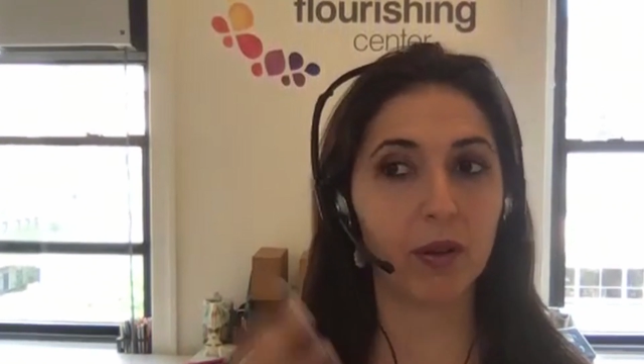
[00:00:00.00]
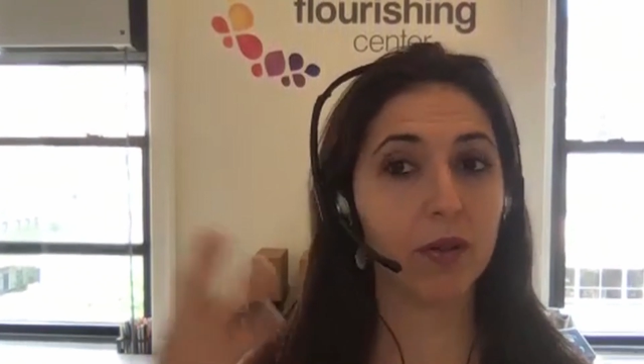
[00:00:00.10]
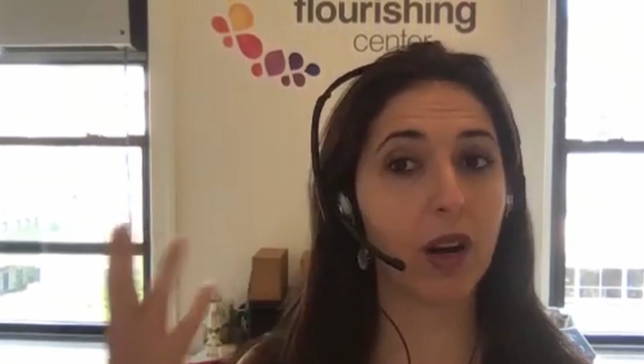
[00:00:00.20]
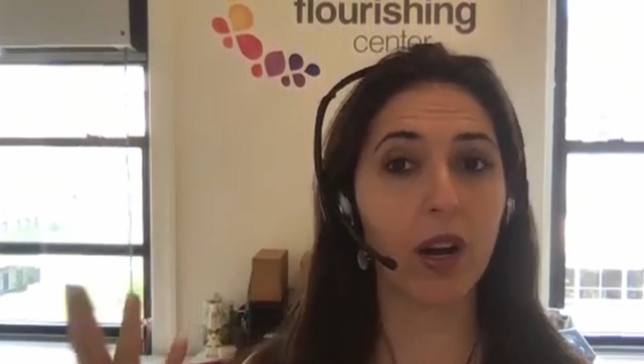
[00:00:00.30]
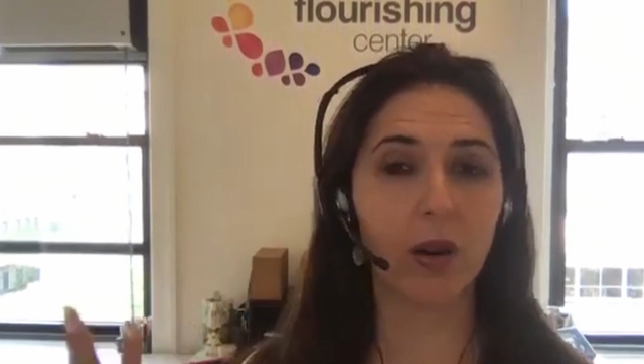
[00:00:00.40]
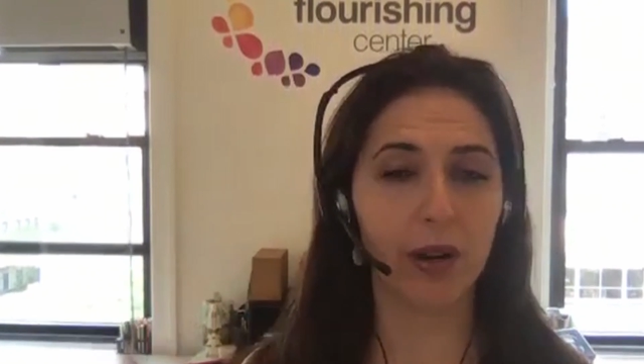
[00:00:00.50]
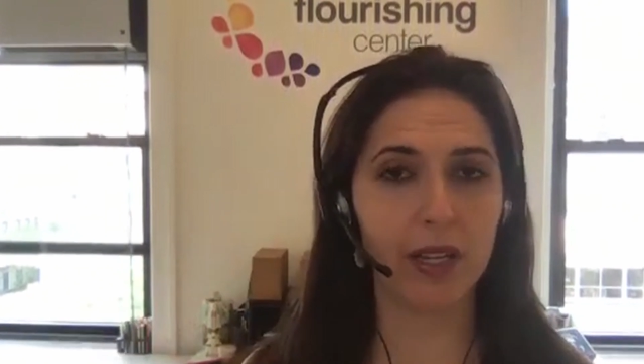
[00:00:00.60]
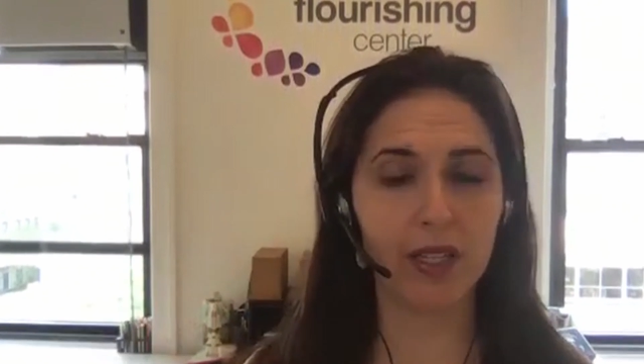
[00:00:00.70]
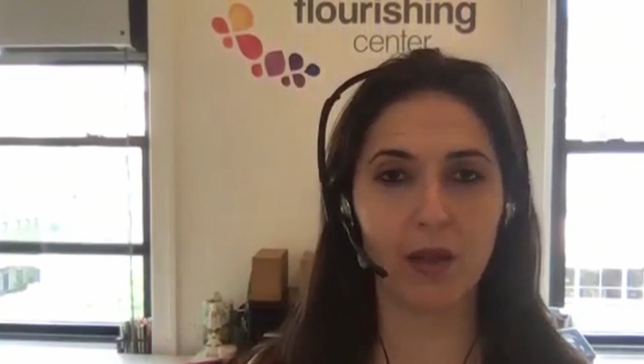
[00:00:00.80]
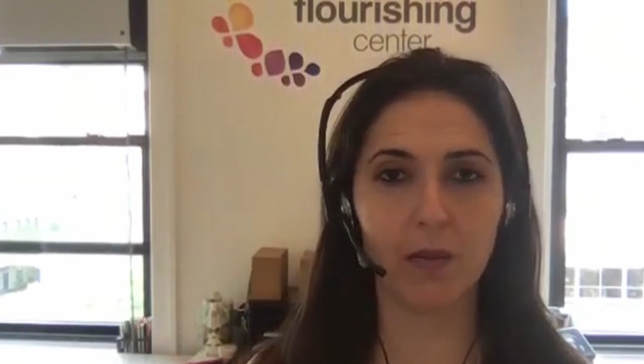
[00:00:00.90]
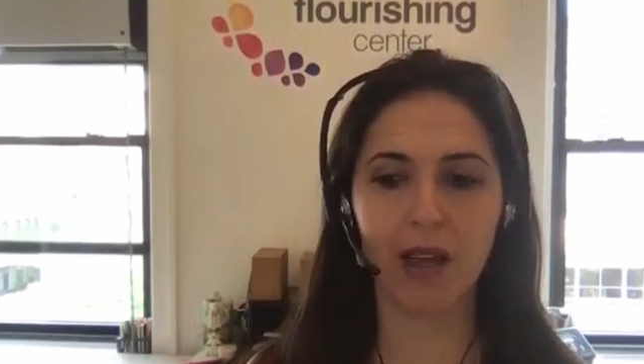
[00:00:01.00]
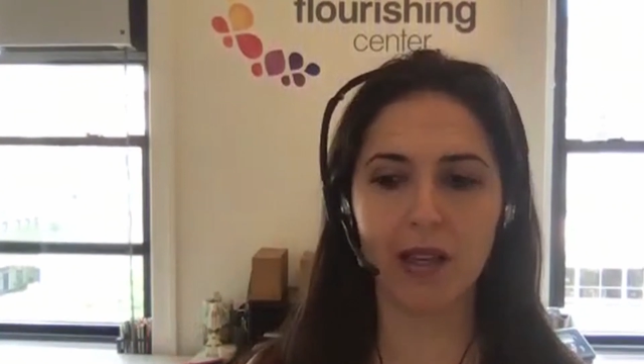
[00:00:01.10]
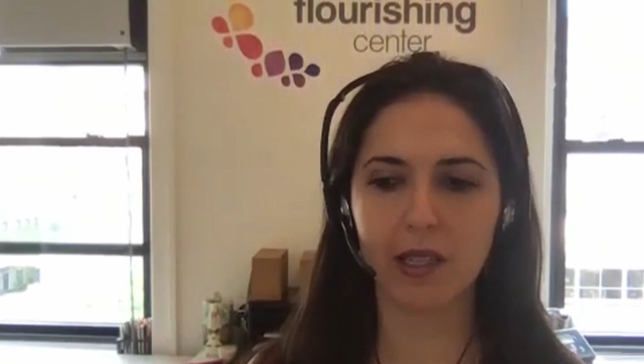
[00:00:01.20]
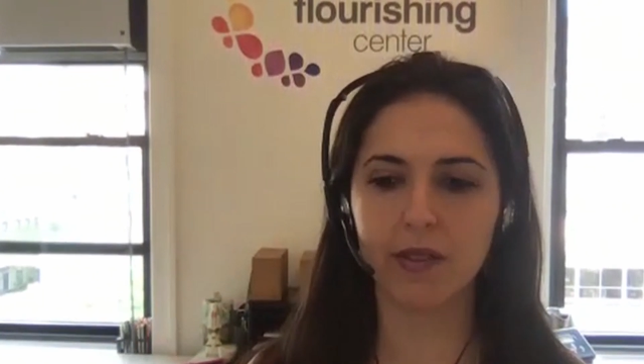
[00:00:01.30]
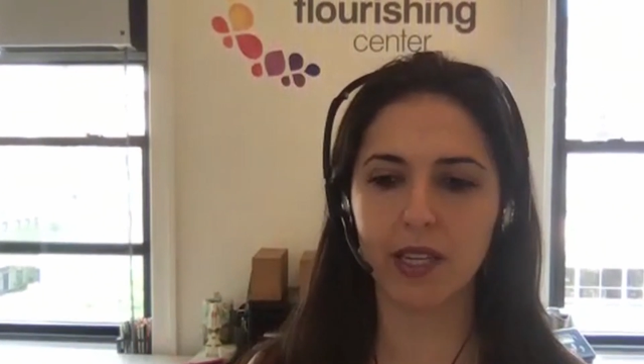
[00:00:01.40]
grow into the
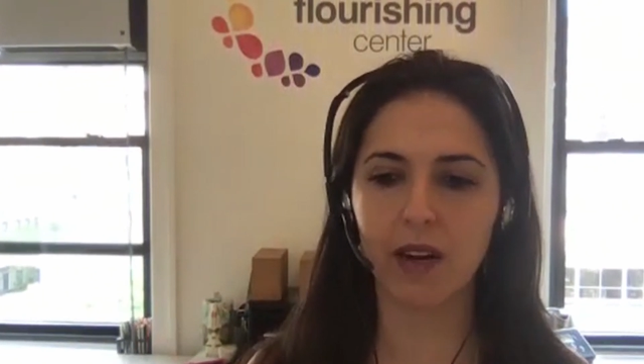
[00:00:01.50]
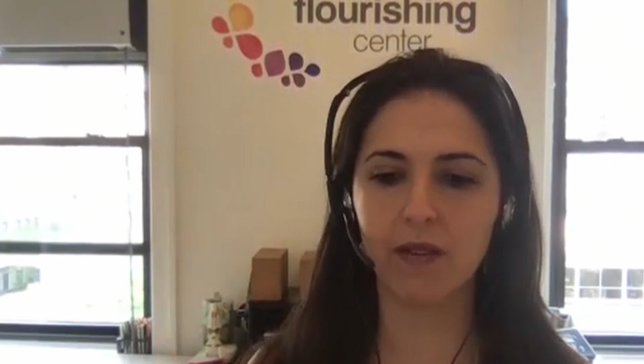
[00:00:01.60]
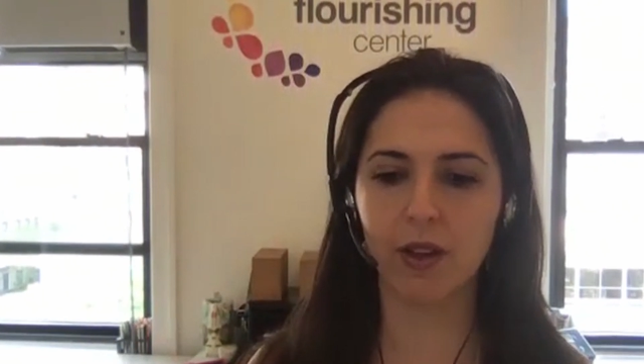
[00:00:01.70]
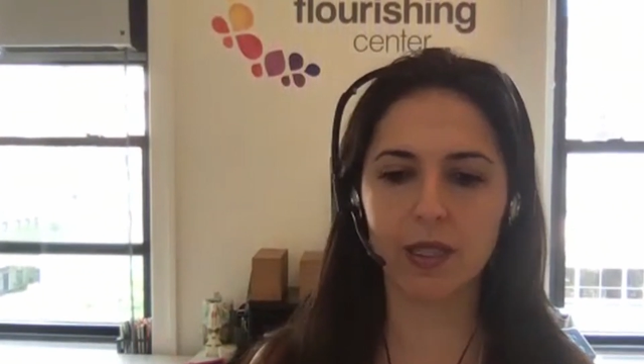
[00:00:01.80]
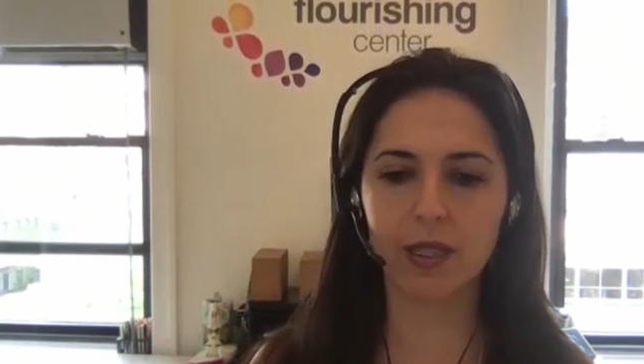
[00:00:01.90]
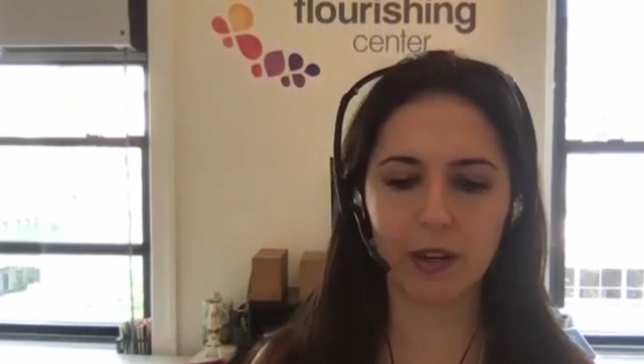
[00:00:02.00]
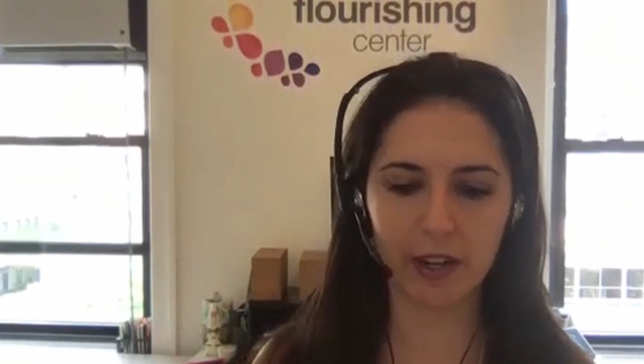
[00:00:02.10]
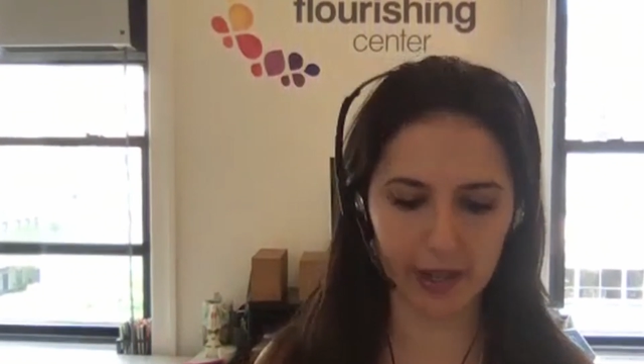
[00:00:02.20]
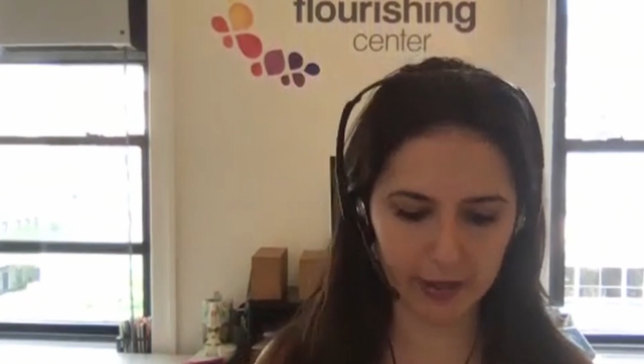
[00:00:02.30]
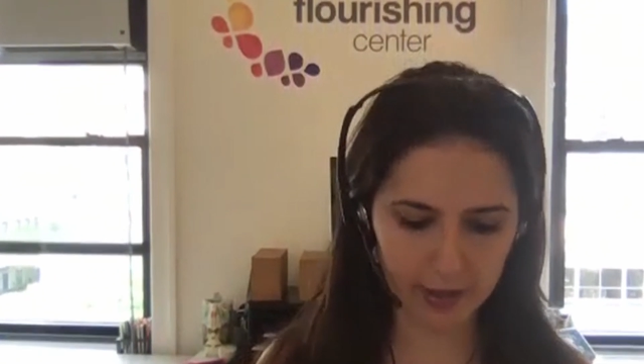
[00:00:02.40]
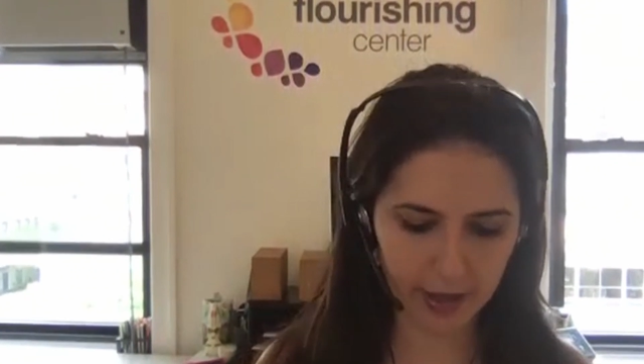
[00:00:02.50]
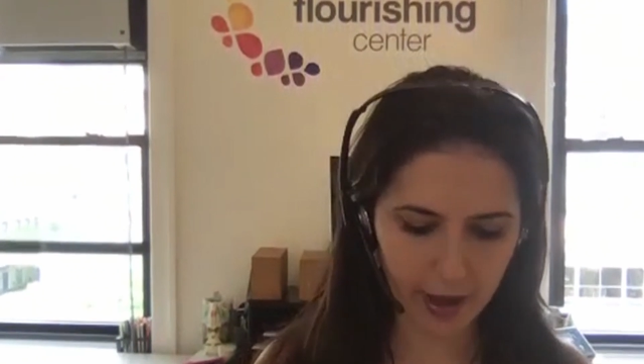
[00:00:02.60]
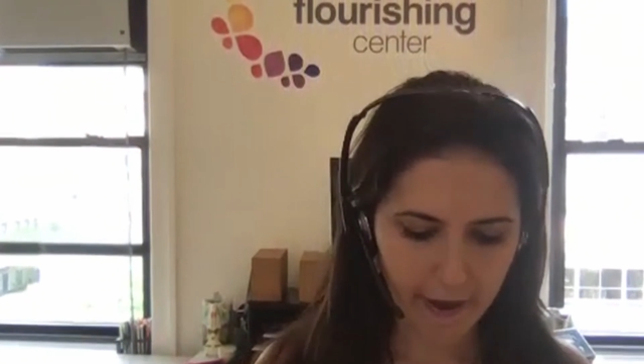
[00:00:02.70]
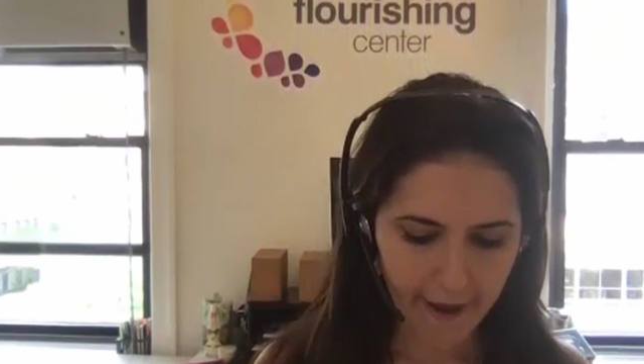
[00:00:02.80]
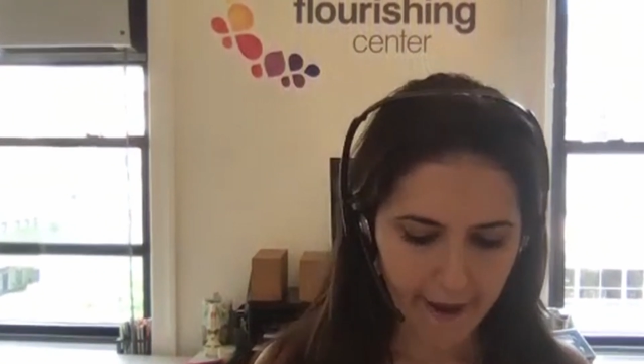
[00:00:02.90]
positive side of their experience.
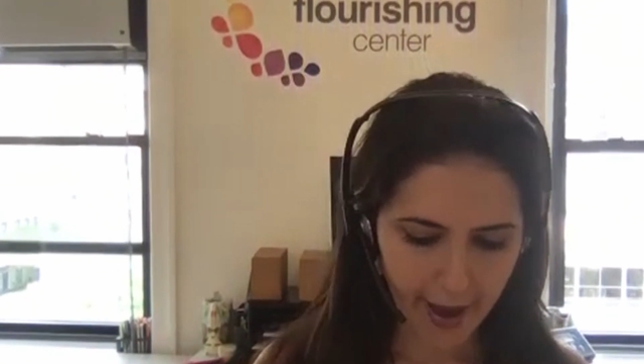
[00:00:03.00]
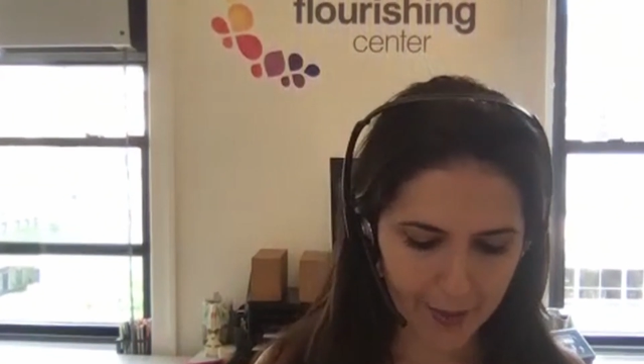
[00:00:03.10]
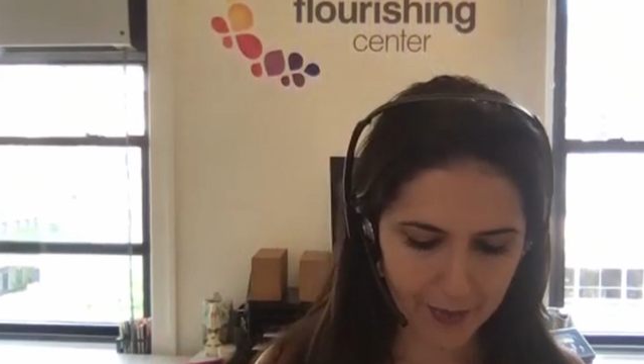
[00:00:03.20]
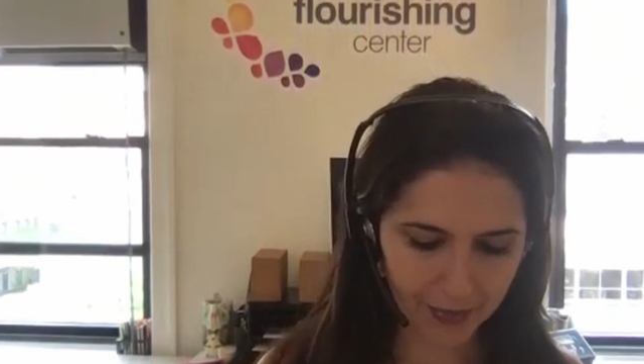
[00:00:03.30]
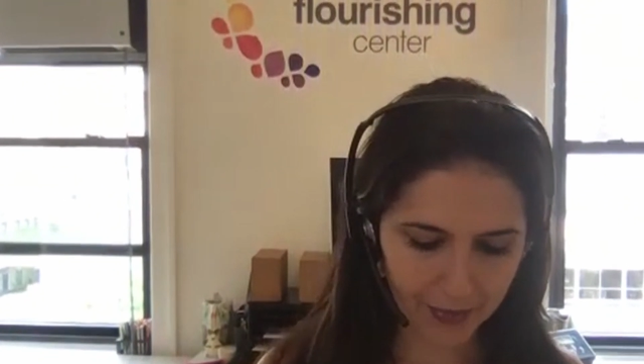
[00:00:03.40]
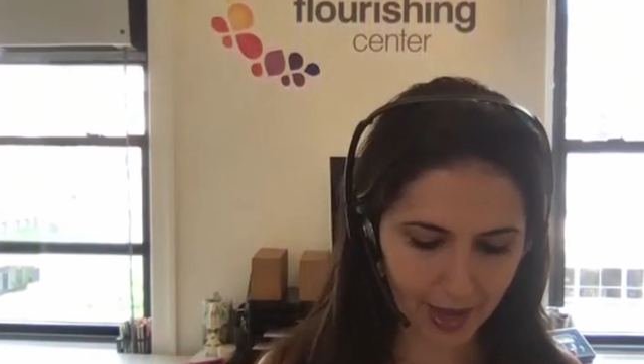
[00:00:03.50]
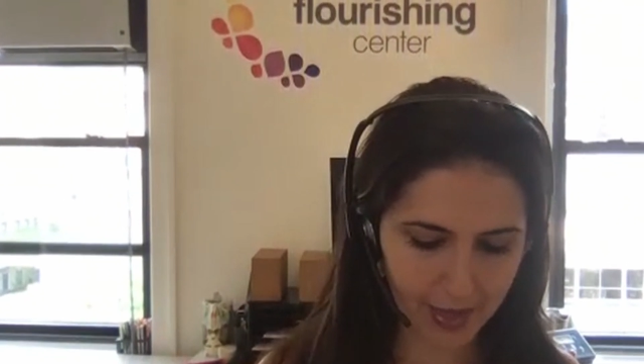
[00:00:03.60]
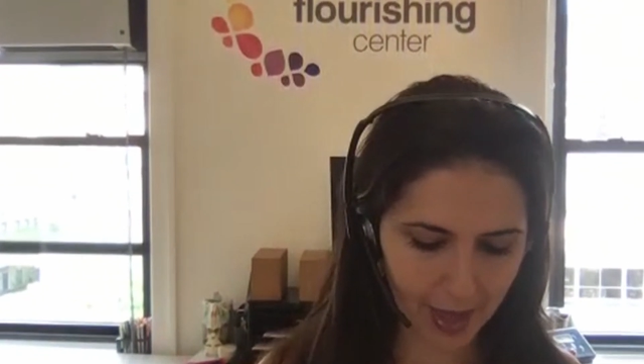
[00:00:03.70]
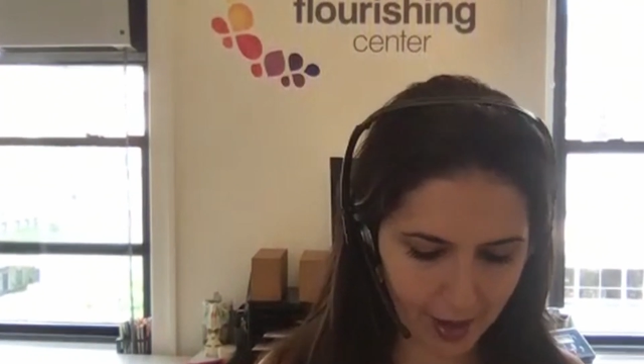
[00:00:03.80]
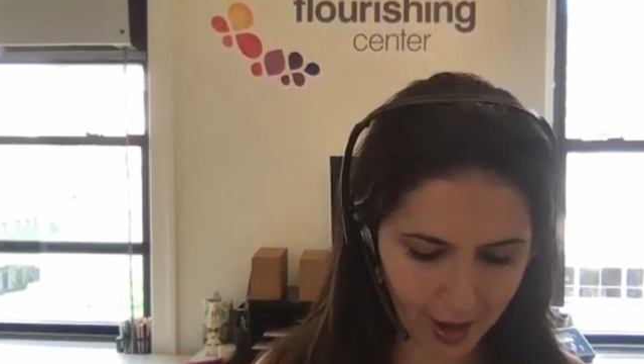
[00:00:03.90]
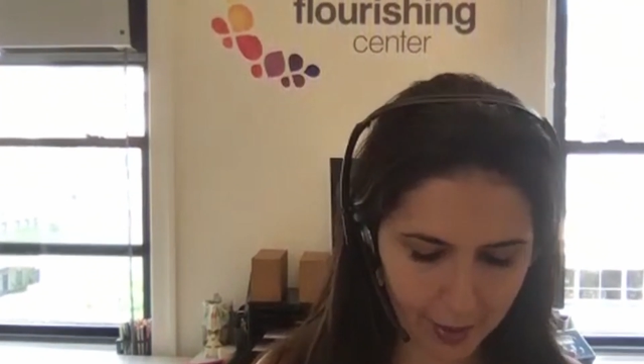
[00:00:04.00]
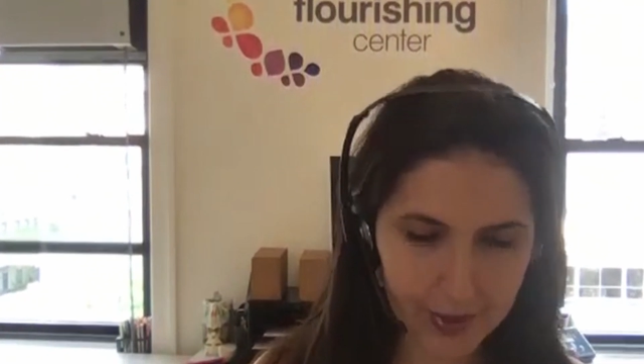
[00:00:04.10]
And then I